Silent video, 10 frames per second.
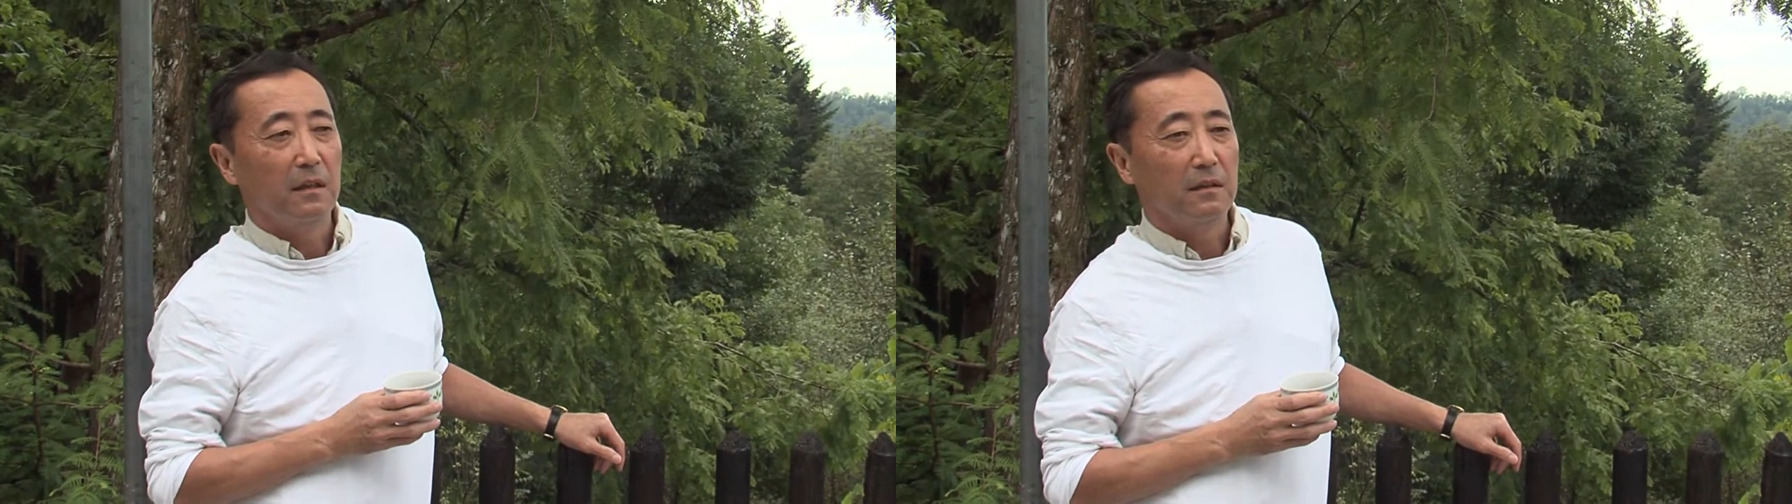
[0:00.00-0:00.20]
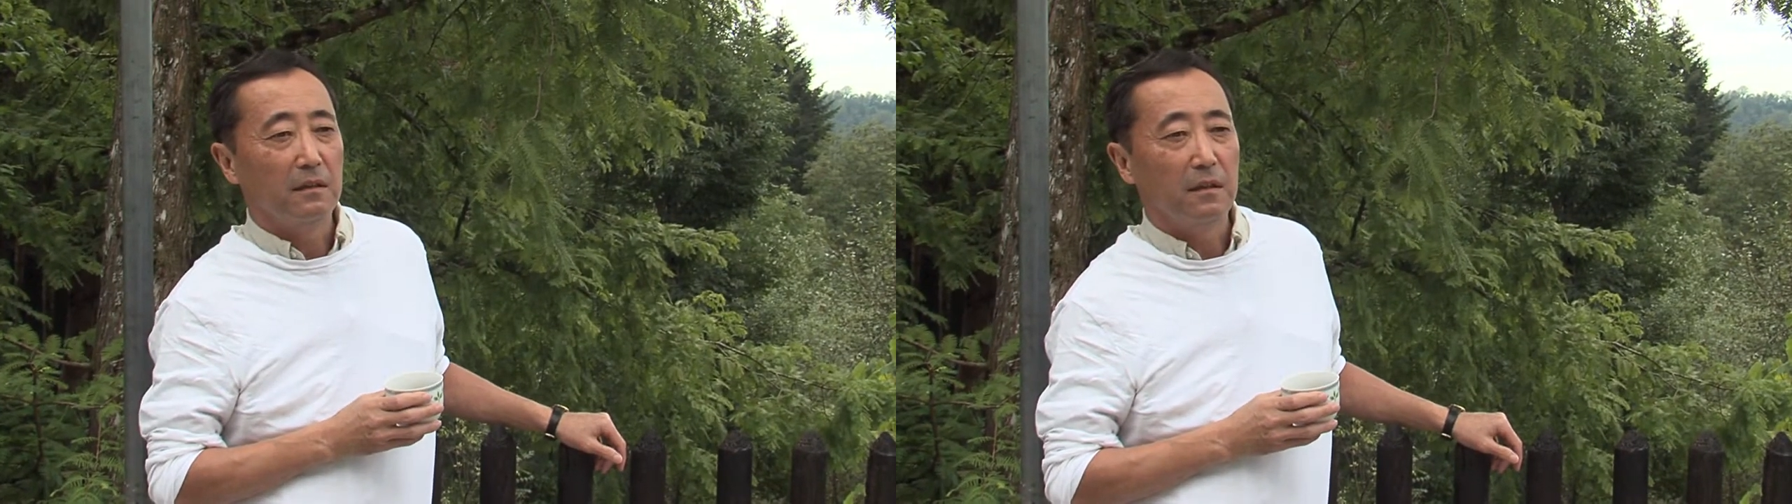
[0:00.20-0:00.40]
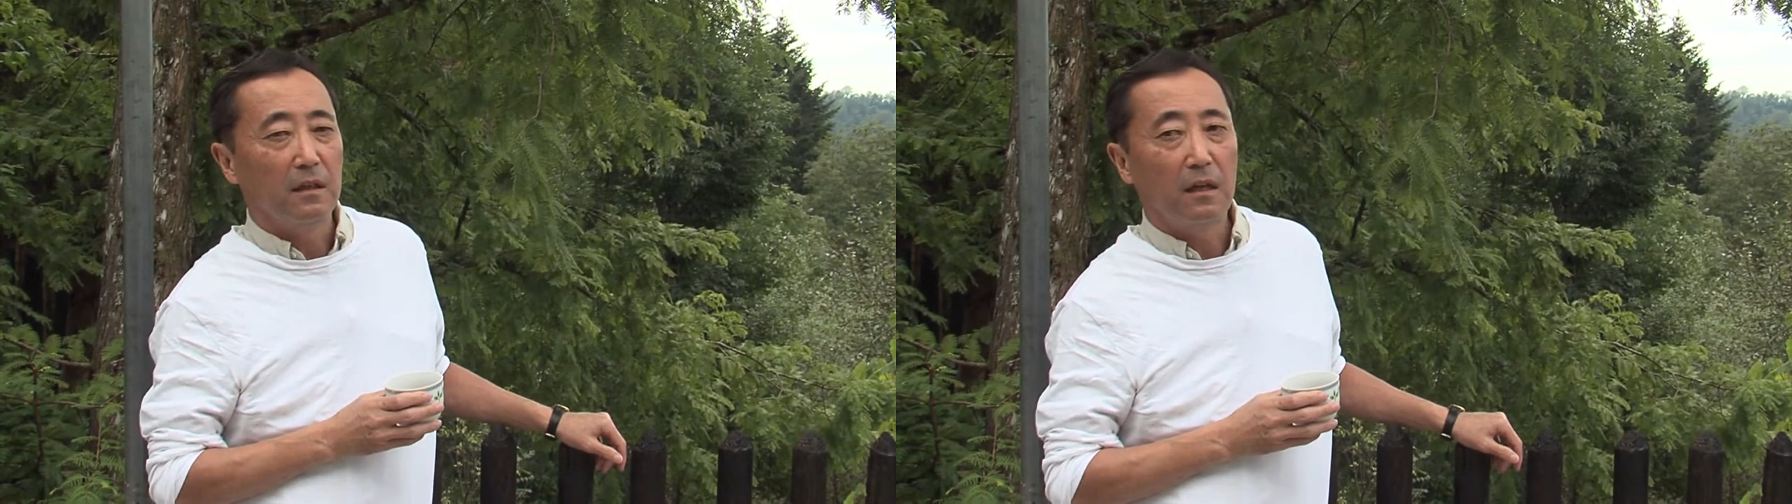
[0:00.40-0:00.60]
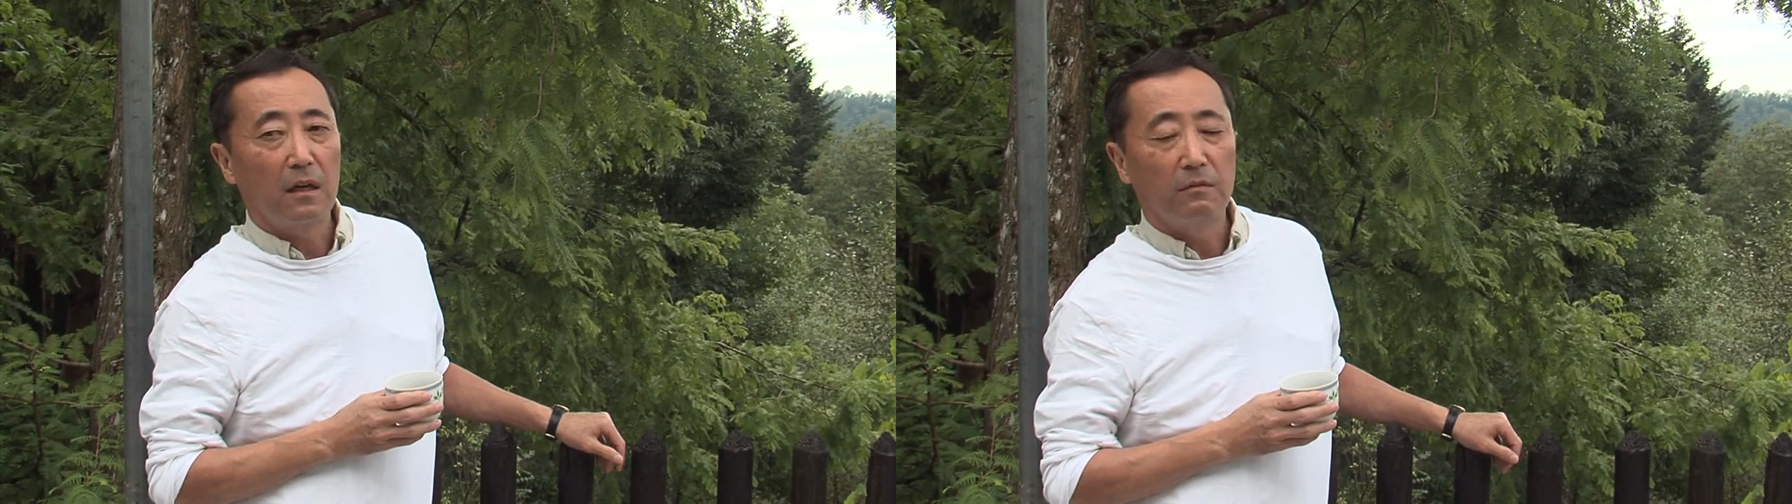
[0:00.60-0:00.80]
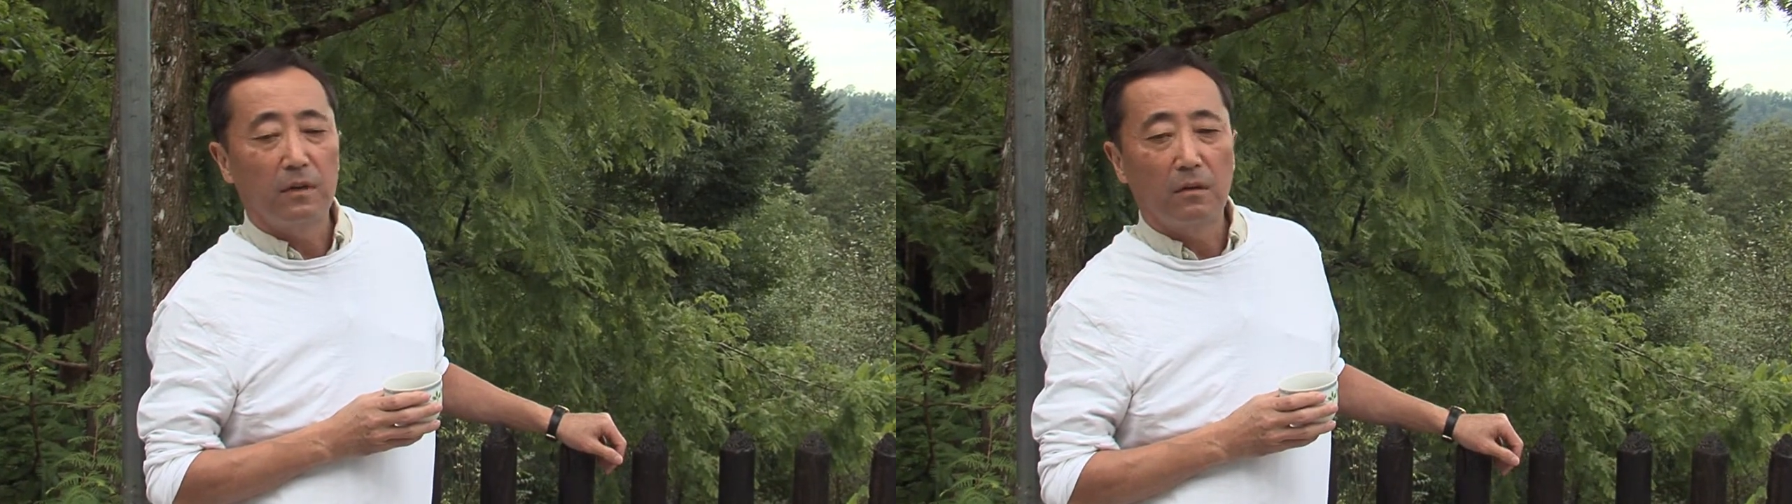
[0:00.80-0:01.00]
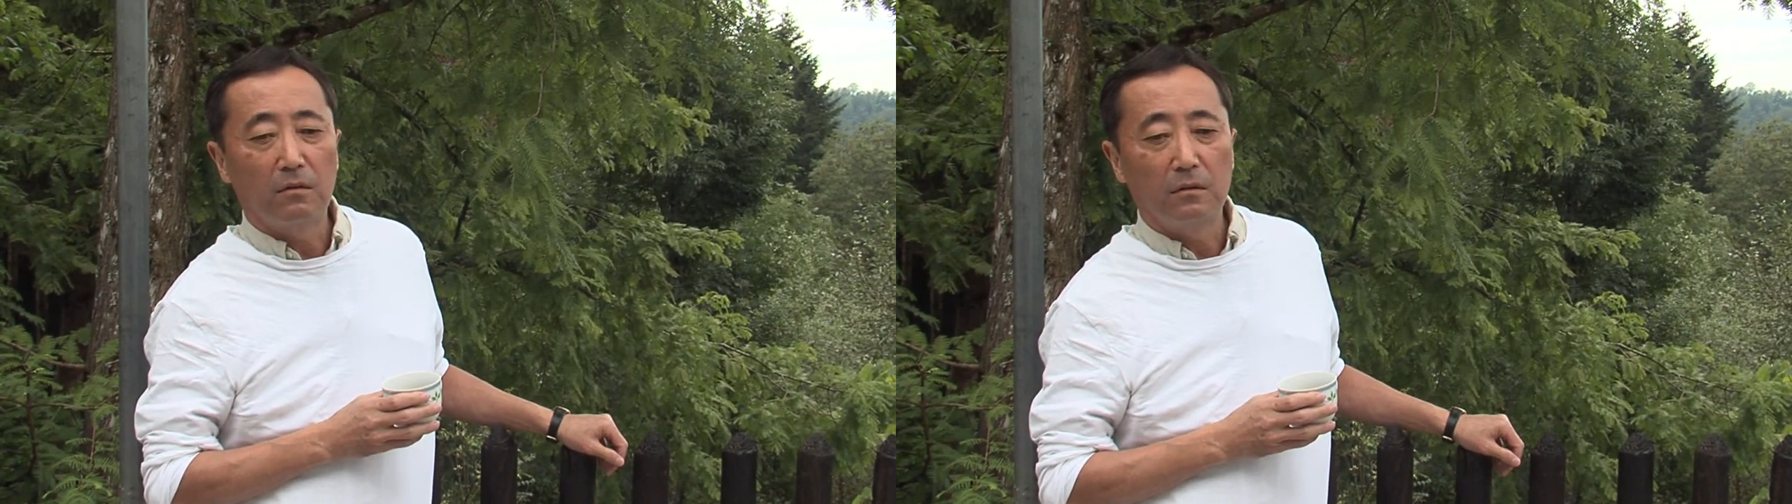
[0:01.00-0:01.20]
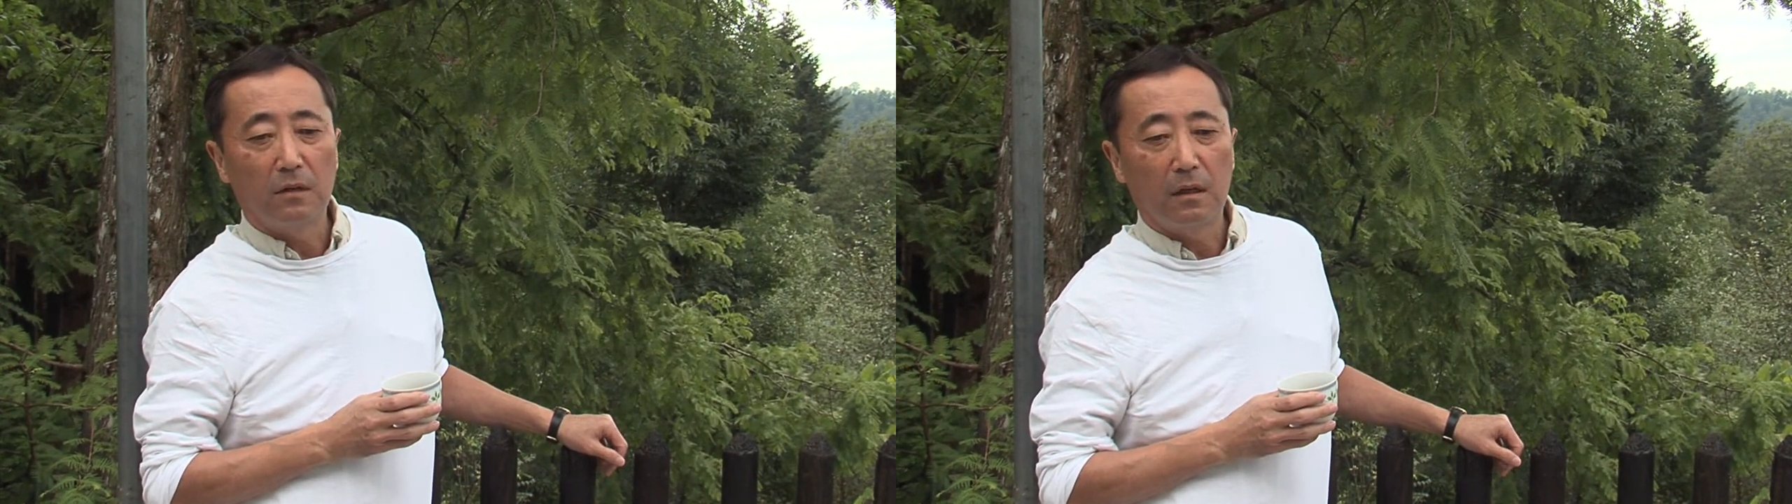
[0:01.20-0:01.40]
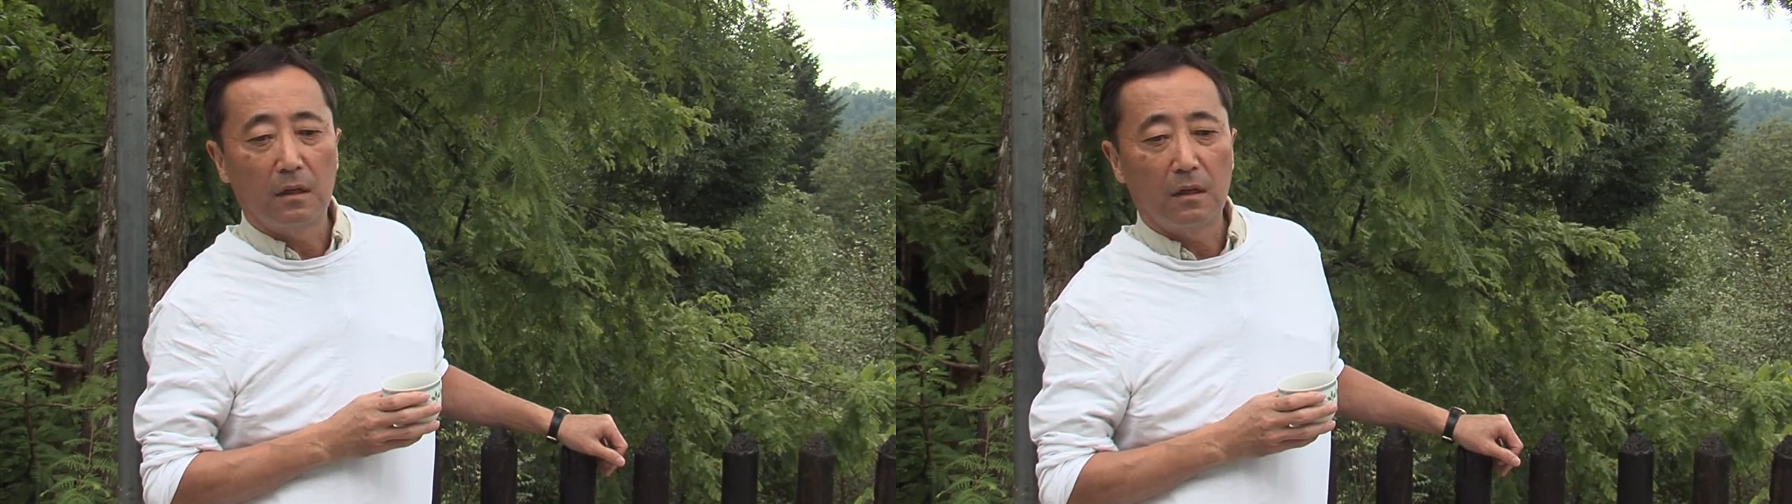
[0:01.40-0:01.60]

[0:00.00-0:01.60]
and there I found...